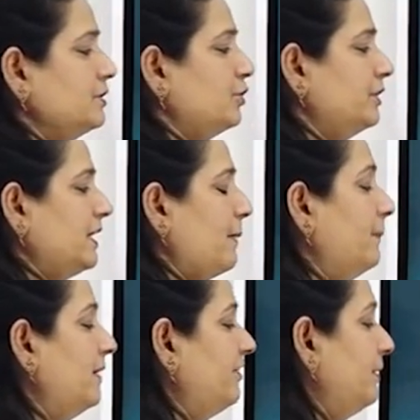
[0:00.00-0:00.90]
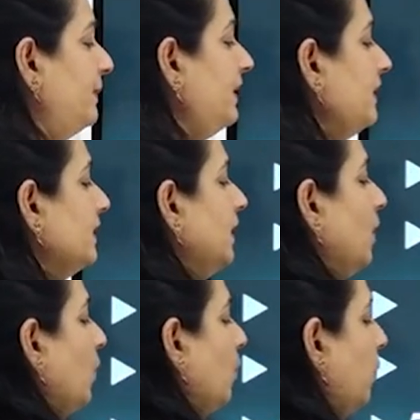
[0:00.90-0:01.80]
So the number will be
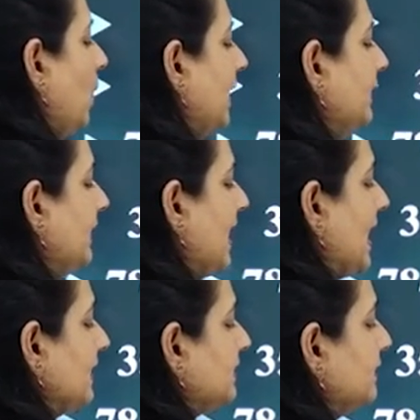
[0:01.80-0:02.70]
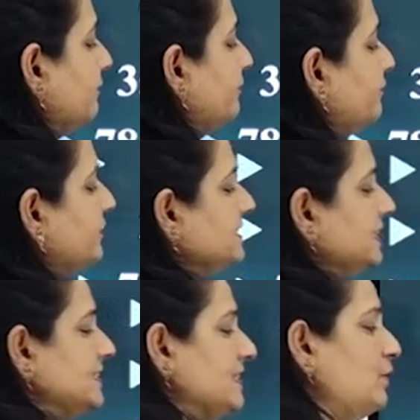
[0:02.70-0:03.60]

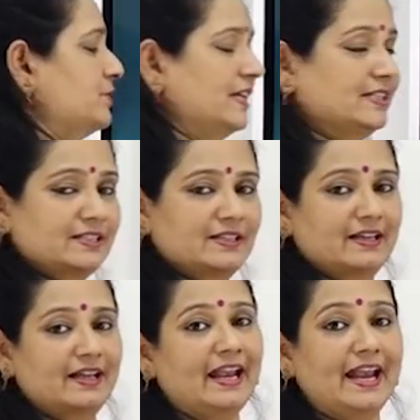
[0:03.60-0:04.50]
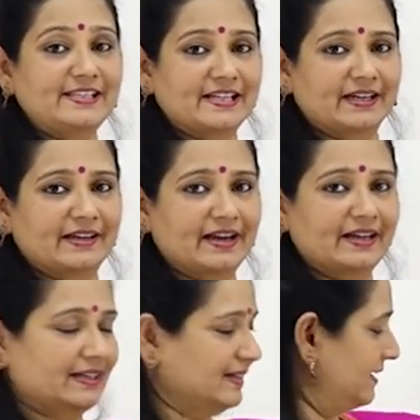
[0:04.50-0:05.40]

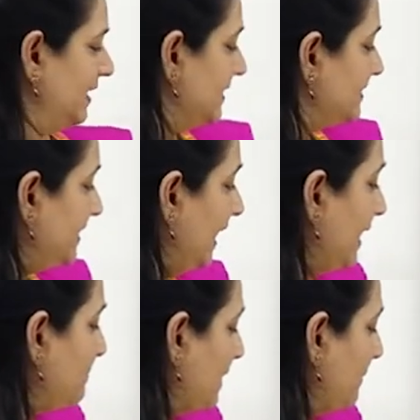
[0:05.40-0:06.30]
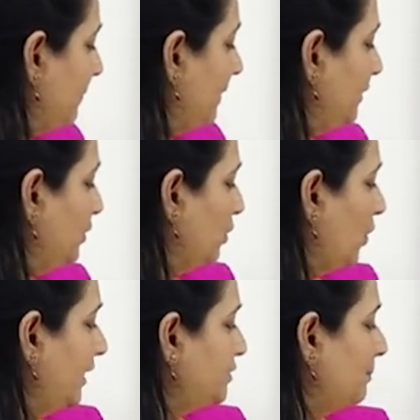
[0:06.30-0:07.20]
1,56,800. Same number you are
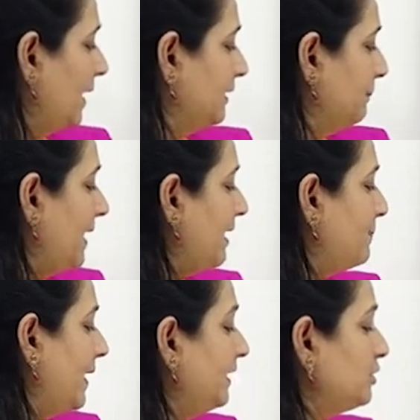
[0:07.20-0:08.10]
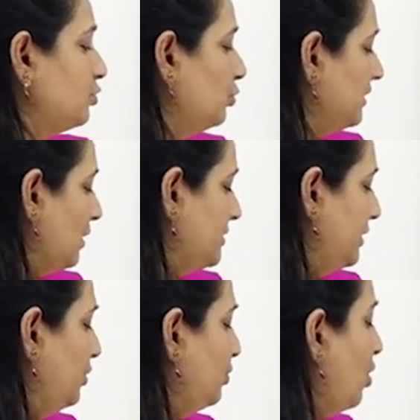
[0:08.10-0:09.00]
going to multiply by
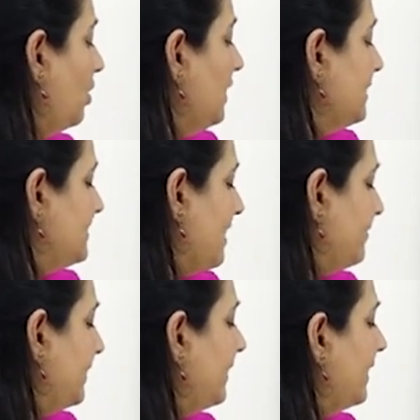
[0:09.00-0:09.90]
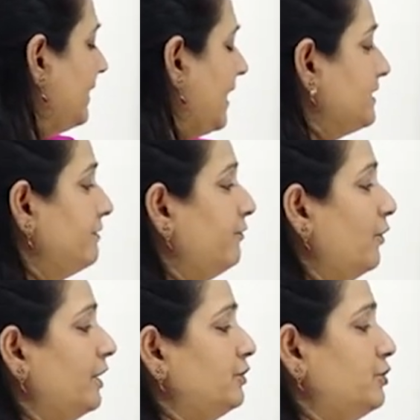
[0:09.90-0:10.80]
2000. You know
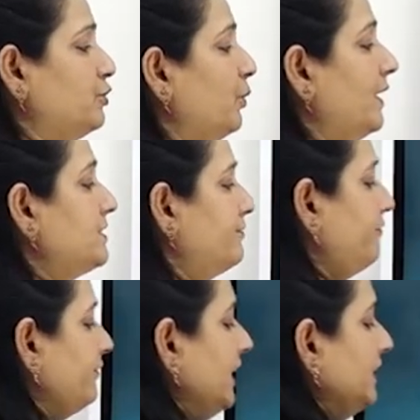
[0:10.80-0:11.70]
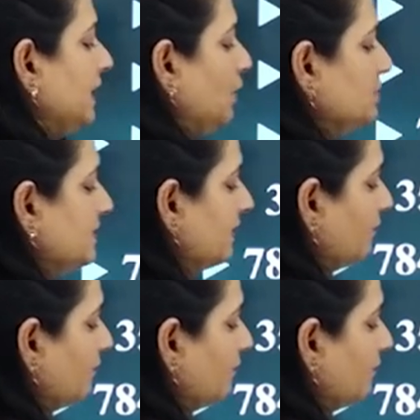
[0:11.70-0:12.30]
784 into 2 is 15,000,